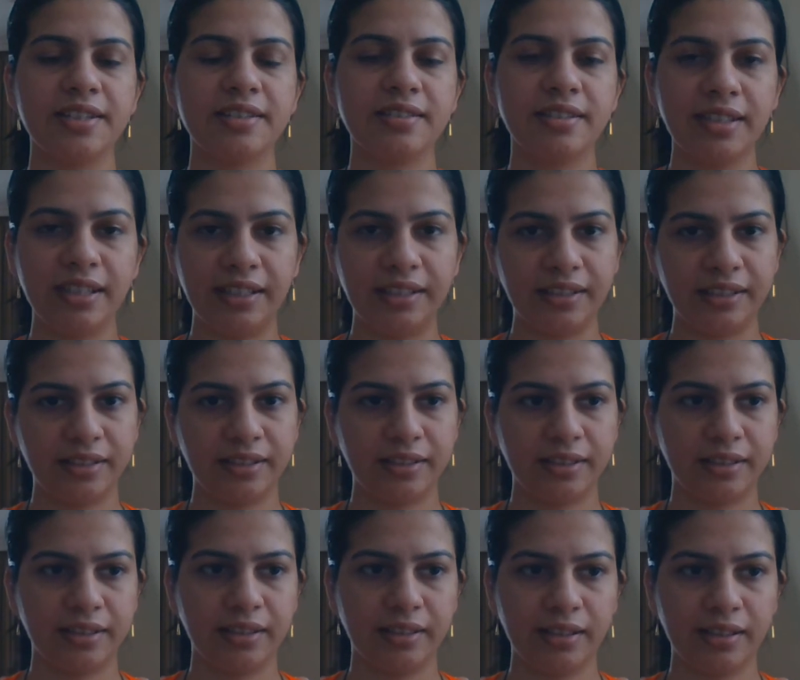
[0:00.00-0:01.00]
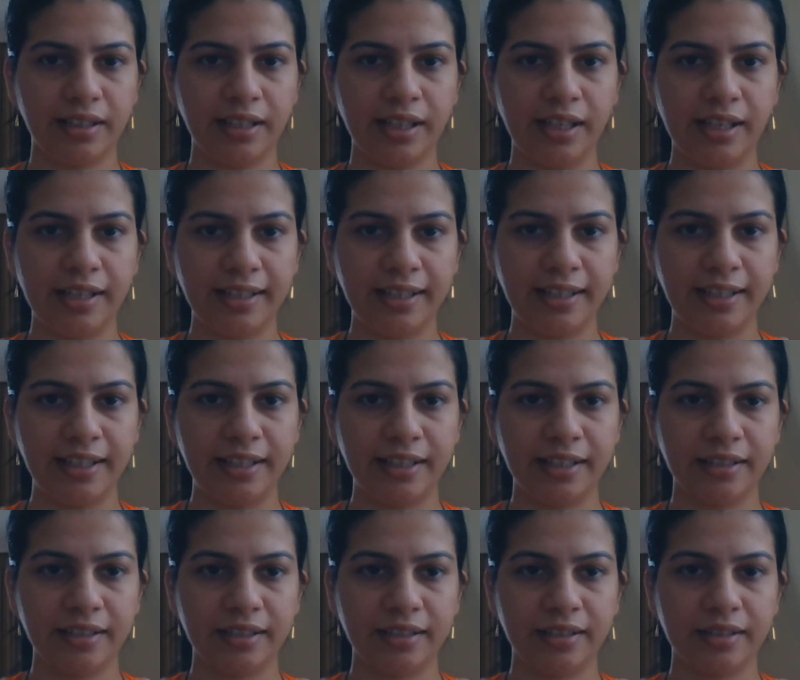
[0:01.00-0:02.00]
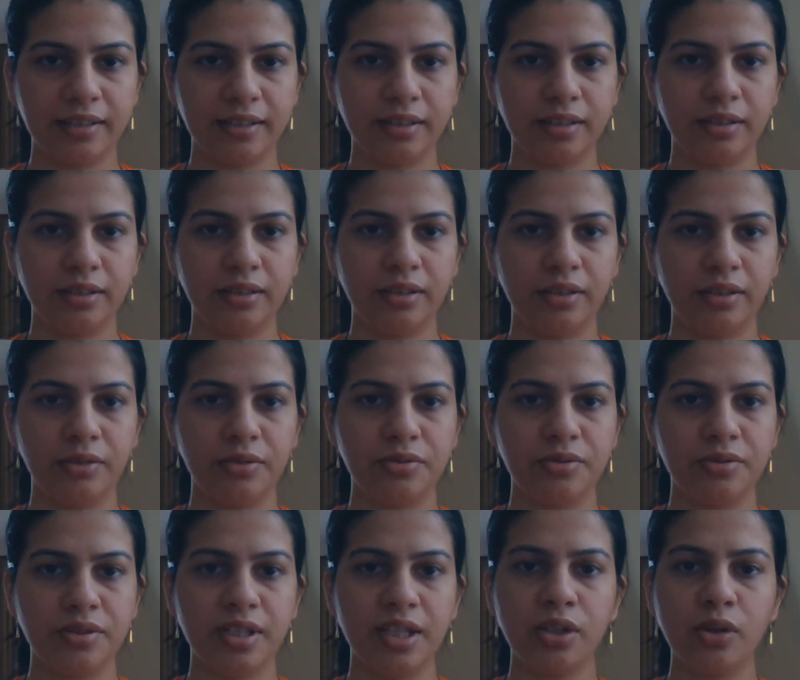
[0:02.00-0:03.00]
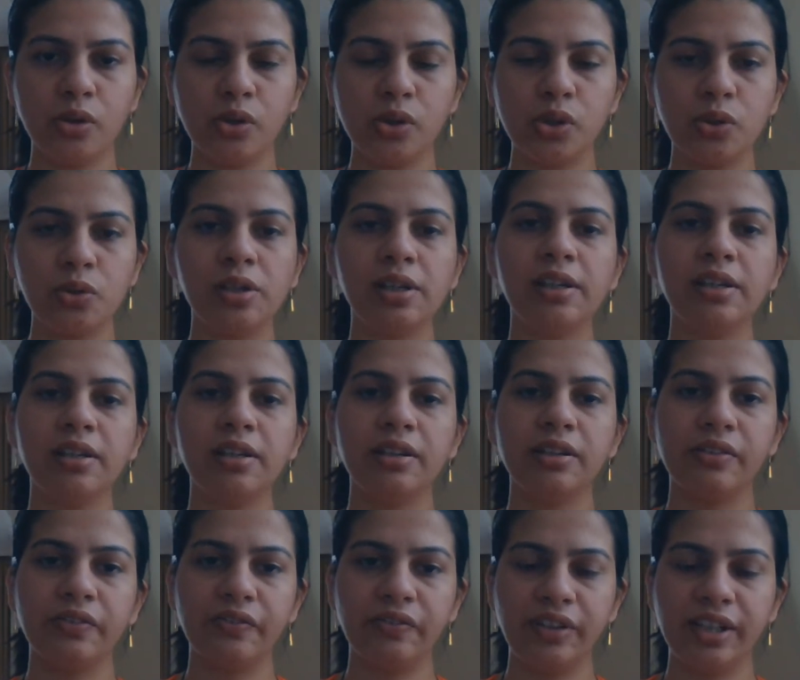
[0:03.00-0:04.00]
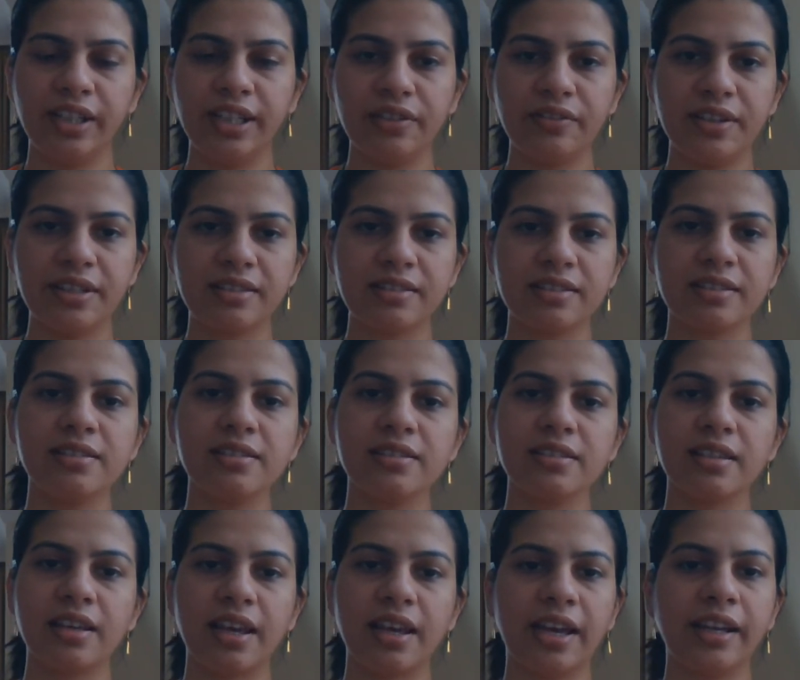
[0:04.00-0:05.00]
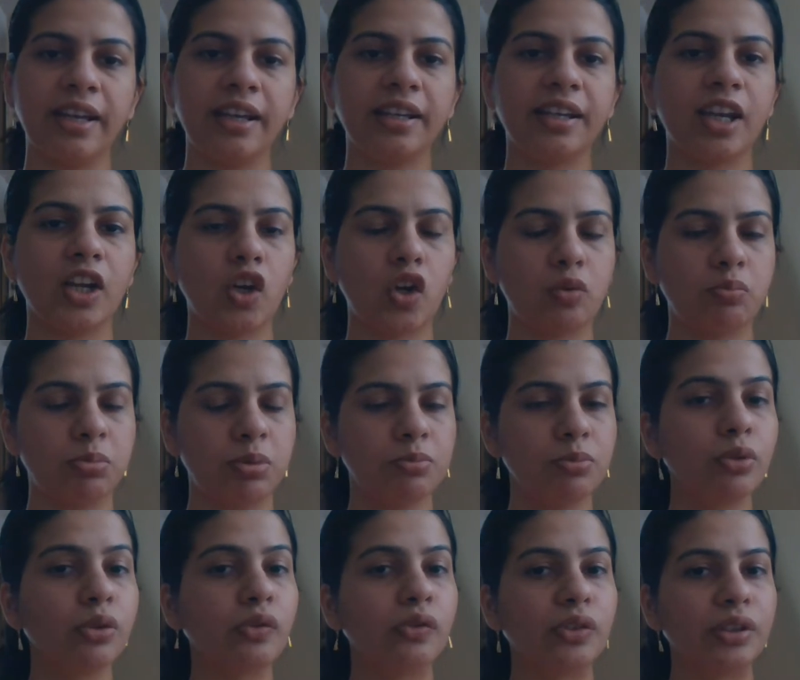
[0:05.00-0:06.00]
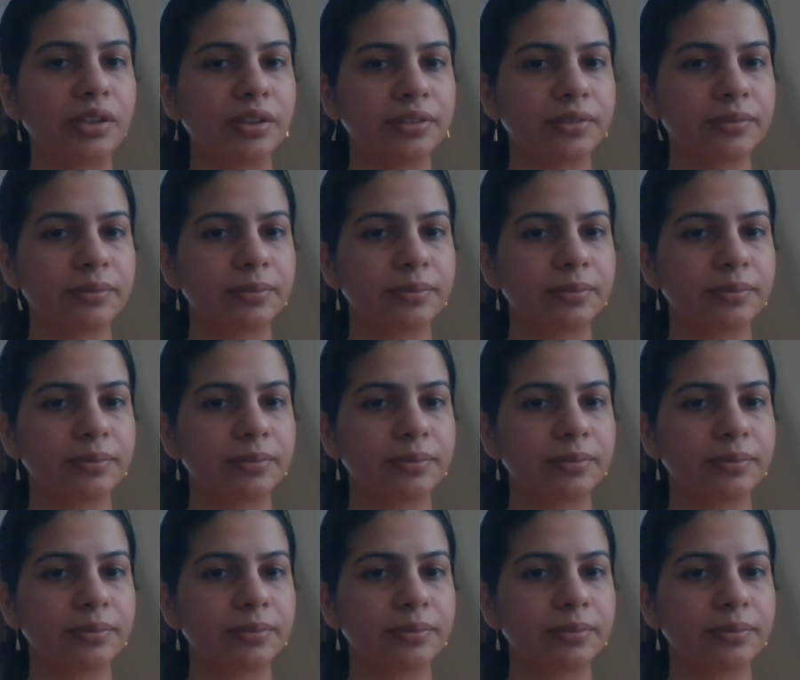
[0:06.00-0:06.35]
is seen clinically. You see a nodule, feeder vessels, and it cannot be moved.